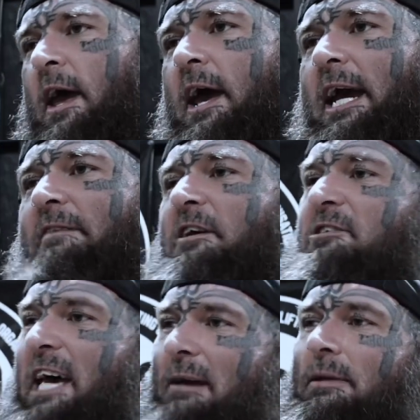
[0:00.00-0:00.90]
and give the
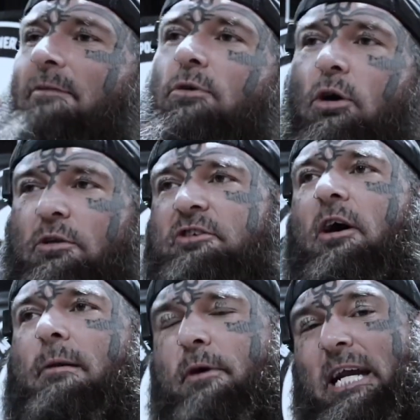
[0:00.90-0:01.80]
same level all the
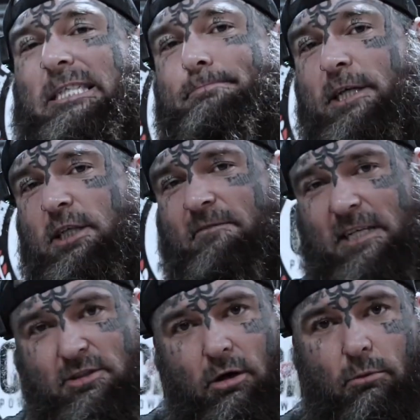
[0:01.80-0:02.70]
time, right? Especially if
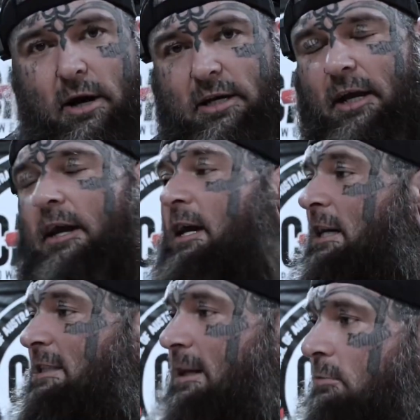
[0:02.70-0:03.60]
that's not working.
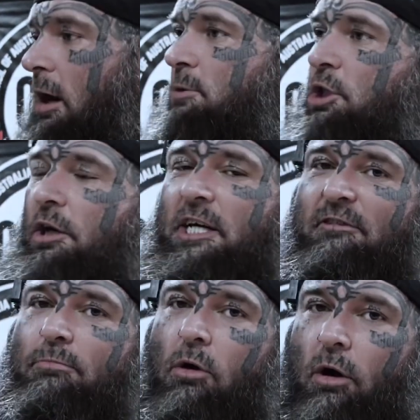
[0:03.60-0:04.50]
Sometimes you've got to
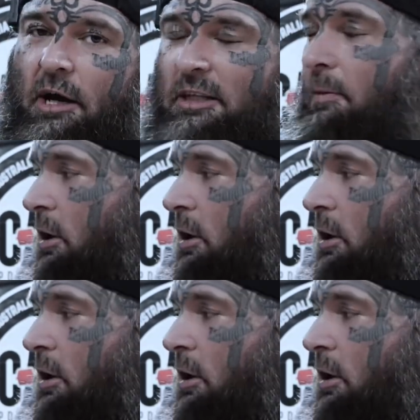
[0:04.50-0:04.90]
give more. And to be